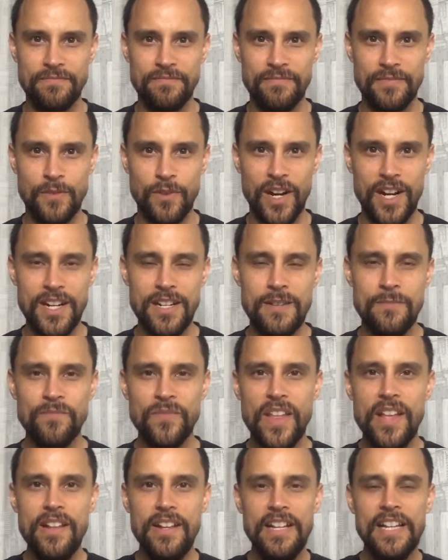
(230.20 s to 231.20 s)
right?
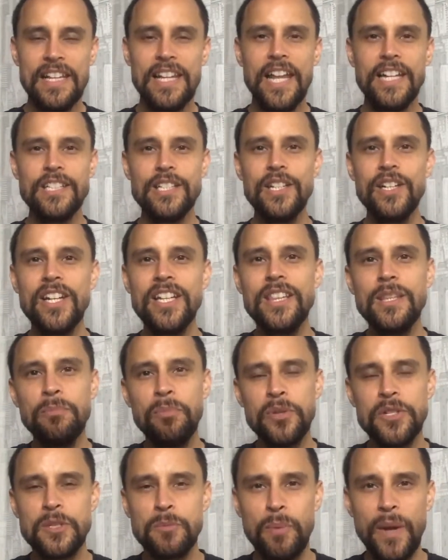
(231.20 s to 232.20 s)
Let's look at the
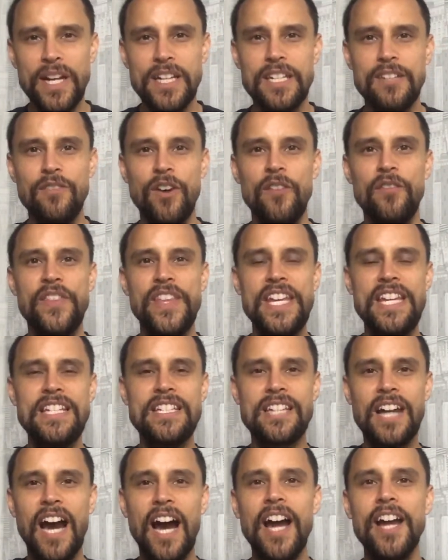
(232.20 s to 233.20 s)
perspective of the
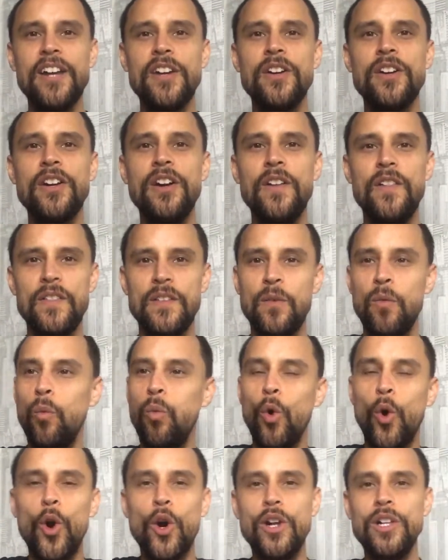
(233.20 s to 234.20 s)
entire
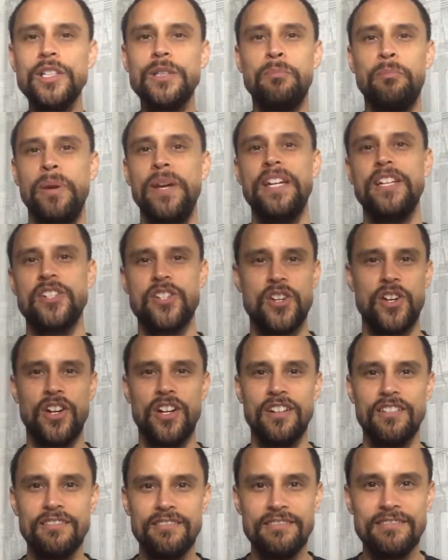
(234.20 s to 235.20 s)
world
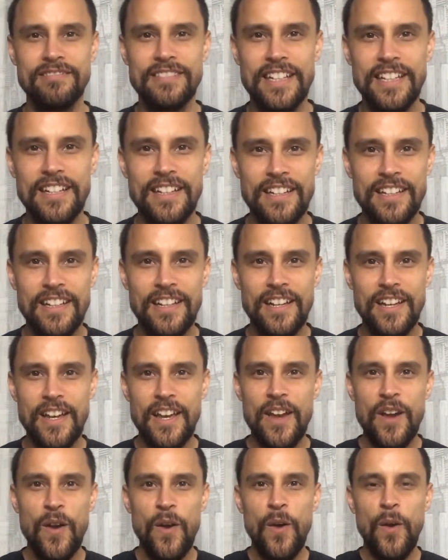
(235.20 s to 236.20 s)
picture.
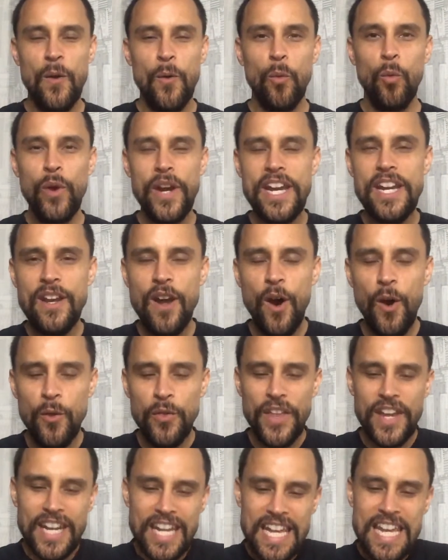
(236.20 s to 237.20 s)
We know
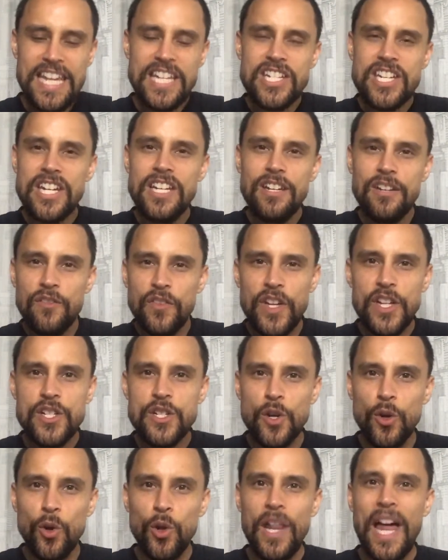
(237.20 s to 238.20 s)
that each
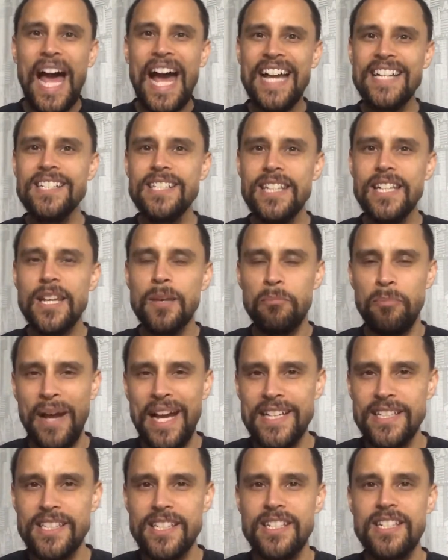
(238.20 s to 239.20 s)
individual has the
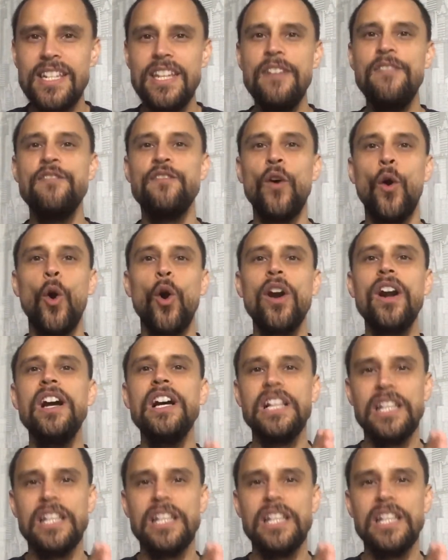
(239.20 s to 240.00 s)
capacity for